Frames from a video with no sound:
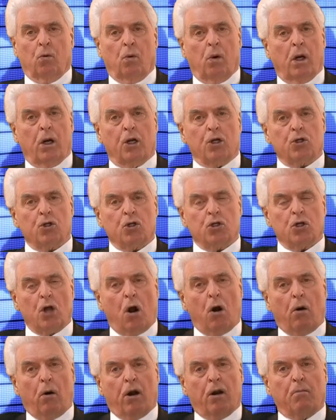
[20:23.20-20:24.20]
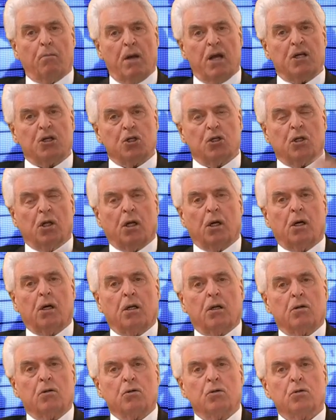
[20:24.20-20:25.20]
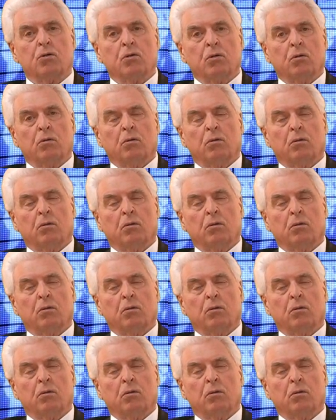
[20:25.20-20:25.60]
What a sorry mess that it is.